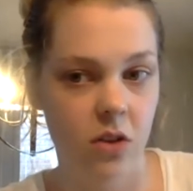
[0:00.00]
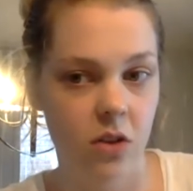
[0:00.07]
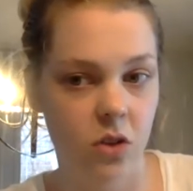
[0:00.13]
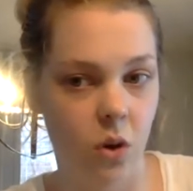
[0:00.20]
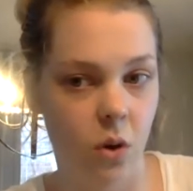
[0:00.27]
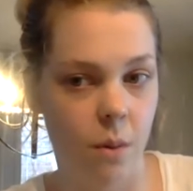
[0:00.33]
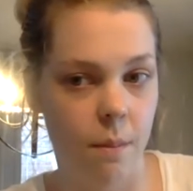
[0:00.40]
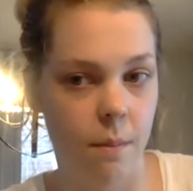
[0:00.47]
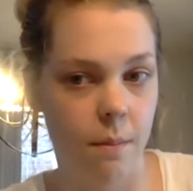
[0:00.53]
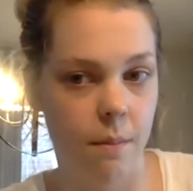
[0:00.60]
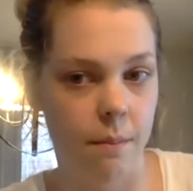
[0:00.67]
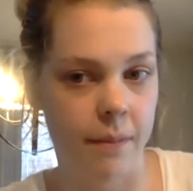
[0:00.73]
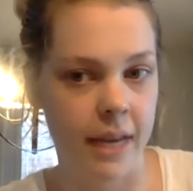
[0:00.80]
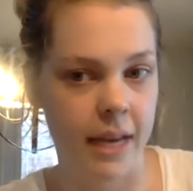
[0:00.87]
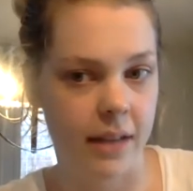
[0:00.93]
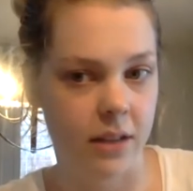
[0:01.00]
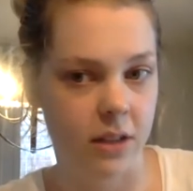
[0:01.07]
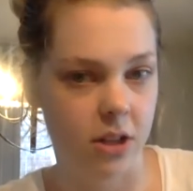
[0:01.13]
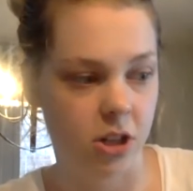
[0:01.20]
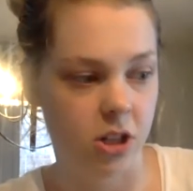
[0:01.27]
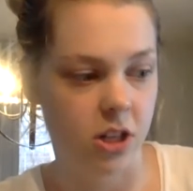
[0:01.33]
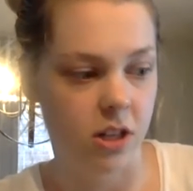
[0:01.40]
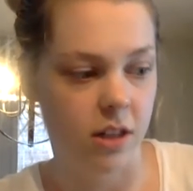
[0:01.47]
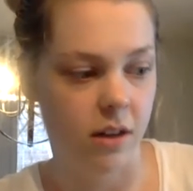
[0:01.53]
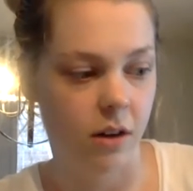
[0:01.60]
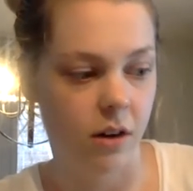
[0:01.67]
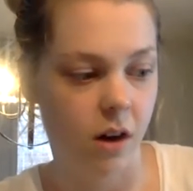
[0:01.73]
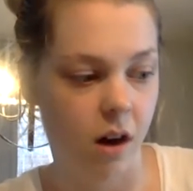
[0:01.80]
So my answer to the